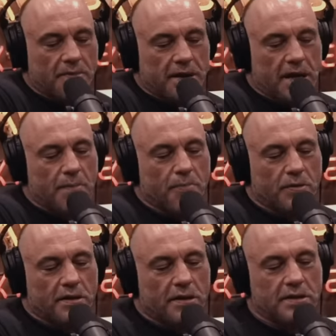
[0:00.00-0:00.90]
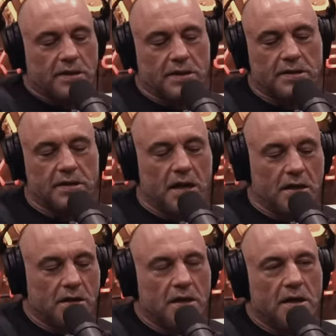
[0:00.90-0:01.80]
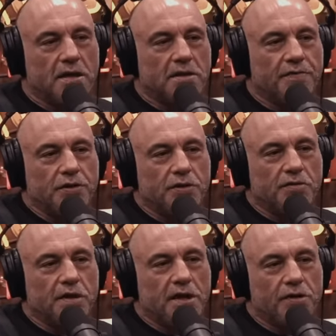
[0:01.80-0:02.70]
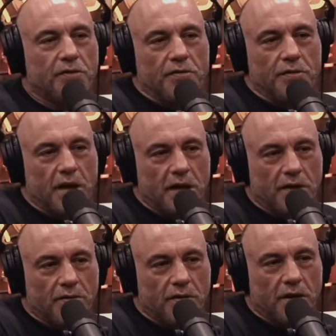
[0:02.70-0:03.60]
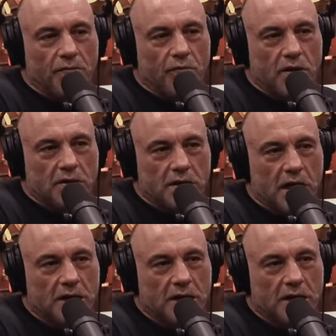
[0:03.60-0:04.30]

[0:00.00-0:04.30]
say, "Hey, both of these things suck," because if you do, then you're you're on the wrong side. But